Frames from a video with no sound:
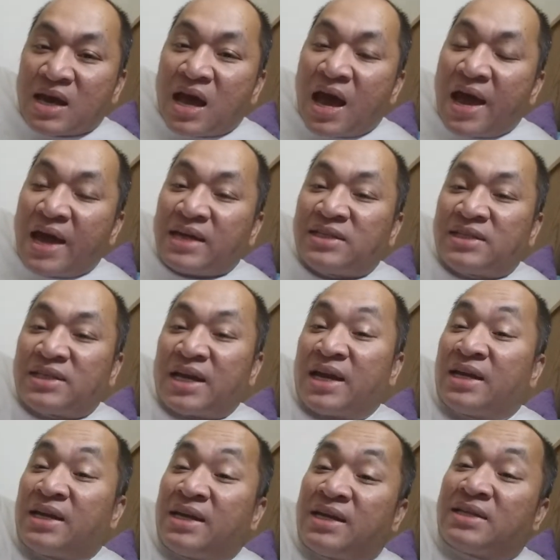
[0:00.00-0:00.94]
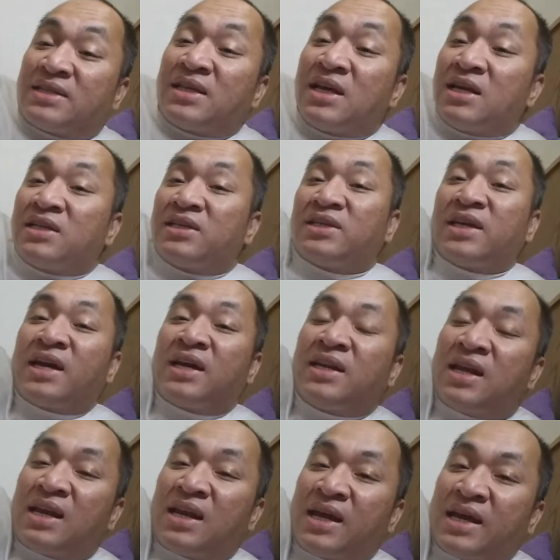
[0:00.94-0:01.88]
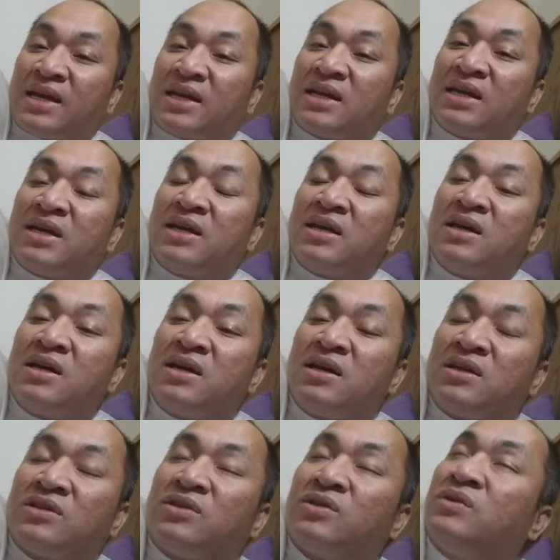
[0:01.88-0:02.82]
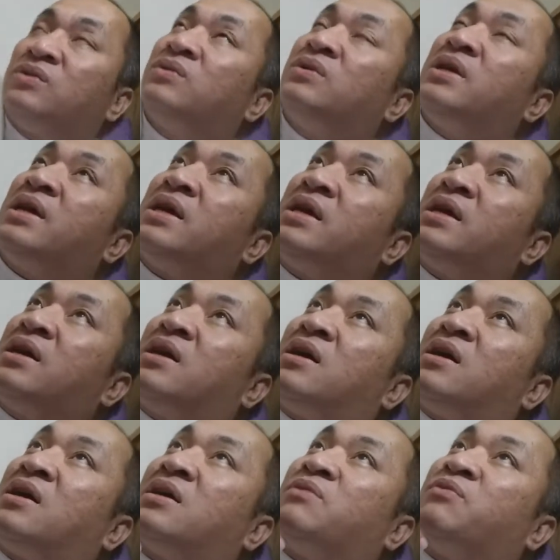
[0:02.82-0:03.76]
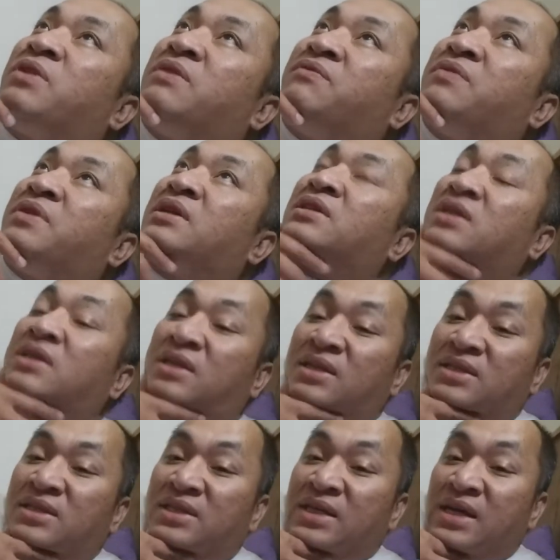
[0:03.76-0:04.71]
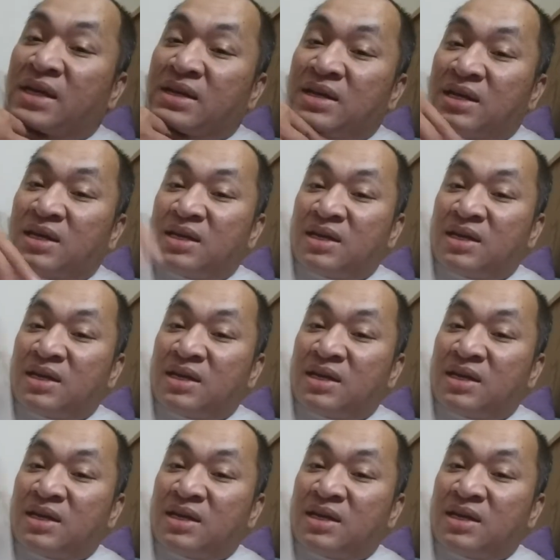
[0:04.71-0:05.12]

Hey share the link to the Revenger the Seed